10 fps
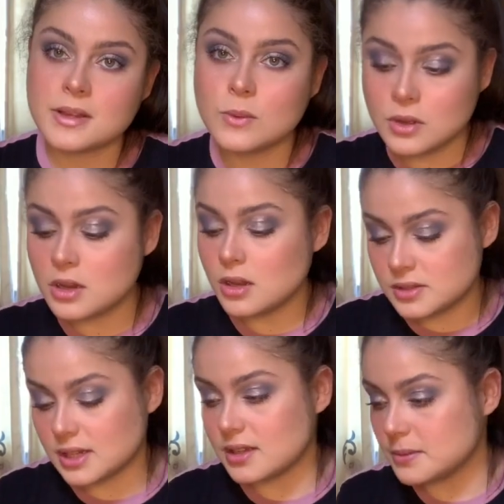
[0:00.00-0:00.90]
I want
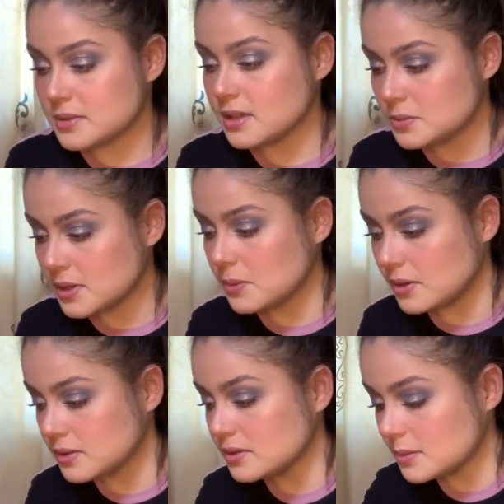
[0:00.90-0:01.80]
glossy lips, that's what I
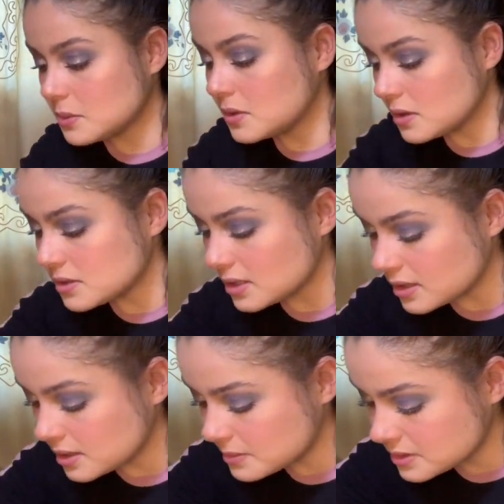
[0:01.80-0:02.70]
want. I want glossy
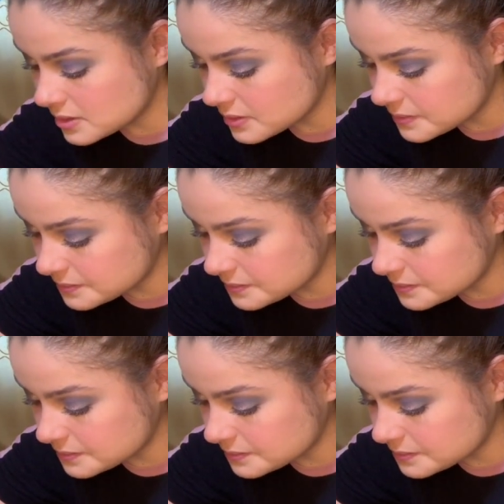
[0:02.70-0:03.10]
lips.